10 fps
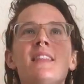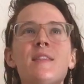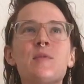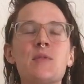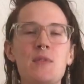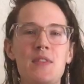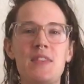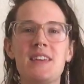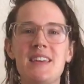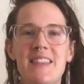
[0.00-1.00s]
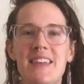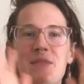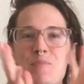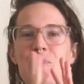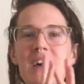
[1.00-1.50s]

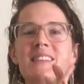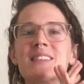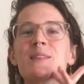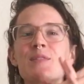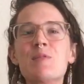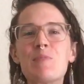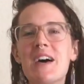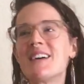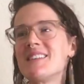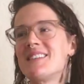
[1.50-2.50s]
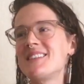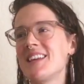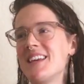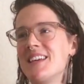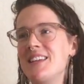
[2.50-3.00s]
the best of the best
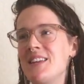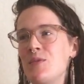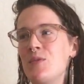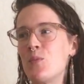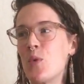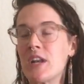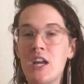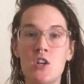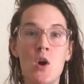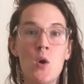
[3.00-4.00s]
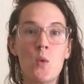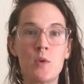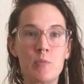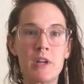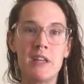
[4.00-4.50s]
in what I know
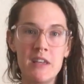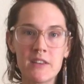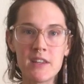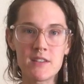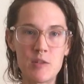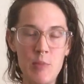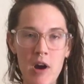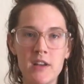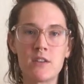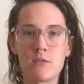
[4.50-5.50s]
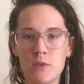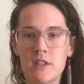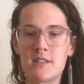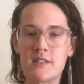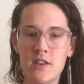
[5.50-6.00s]
would bring healing to the body on a
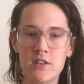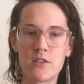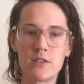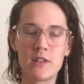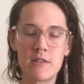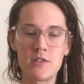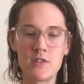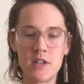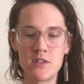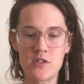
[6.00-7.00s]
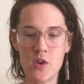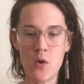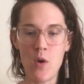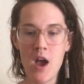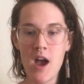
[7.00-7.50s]
really cellular level. And
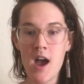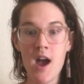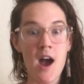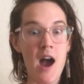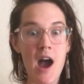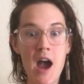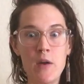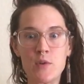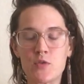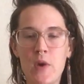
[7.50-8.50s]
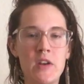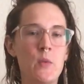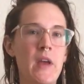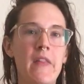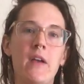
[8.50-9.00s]
so I was right
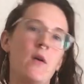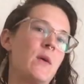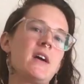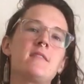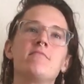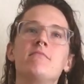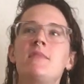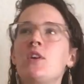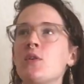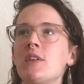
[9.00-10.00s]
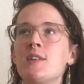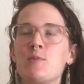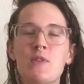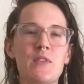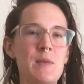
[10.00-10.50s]
away like, okay, the ingredients
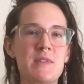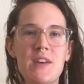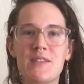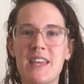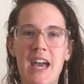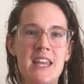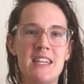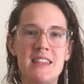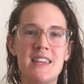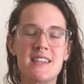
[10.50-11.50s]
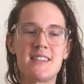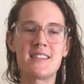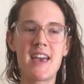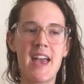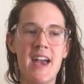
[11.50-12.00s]
speak for themselves. Like, I need
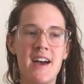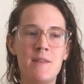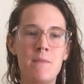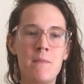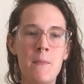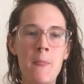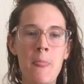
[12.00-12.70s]
this. And